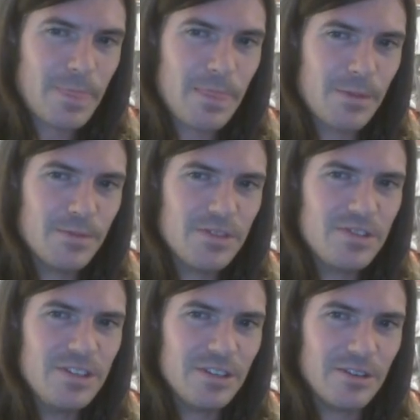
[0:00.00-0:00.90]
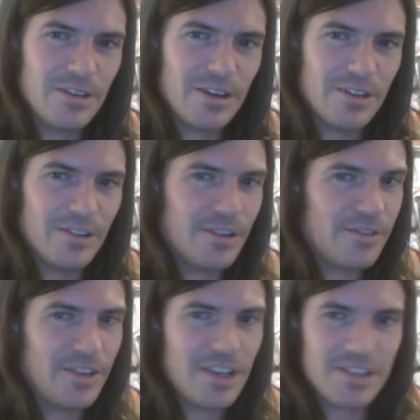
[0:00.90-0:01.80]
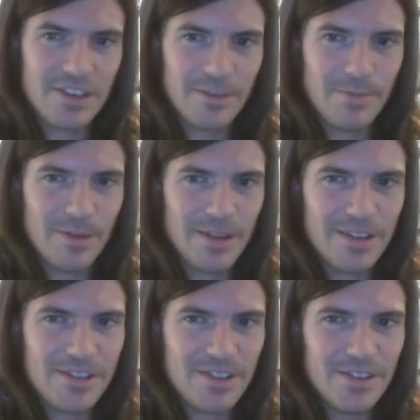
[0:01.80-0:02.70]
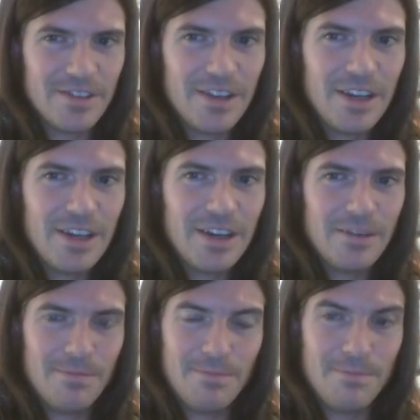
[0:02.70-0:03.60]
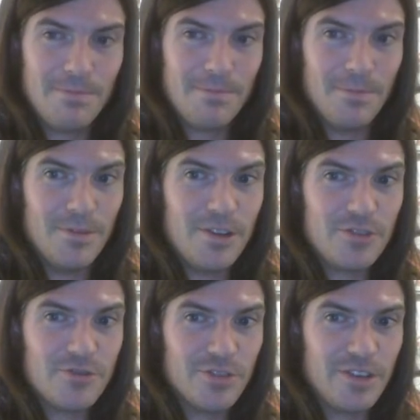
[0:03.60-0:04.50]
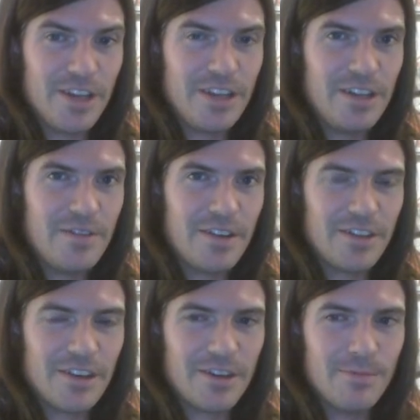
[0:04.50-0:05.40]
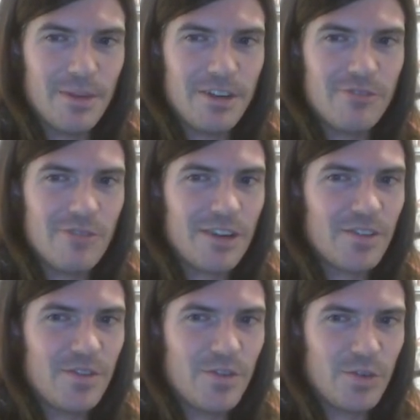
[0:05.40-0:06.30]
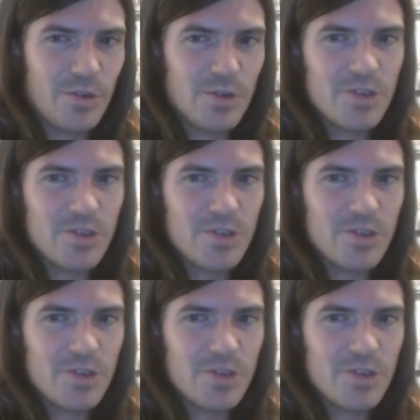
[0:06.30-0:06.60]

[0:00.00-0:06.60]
still, I love it. I play it in literally anything that can make rank 4s.